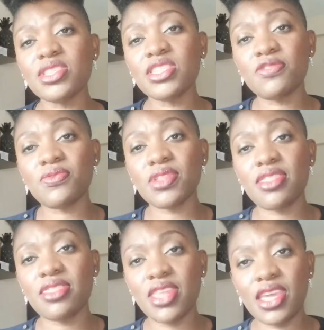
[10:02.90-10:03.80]

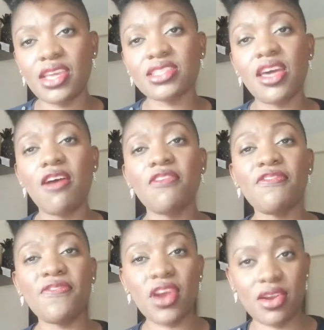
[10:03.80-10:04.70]
different things
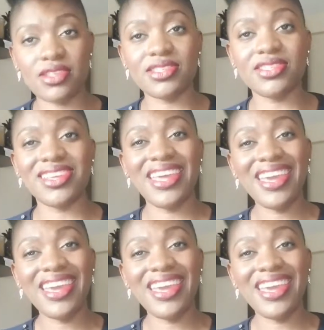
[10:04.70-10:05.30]
first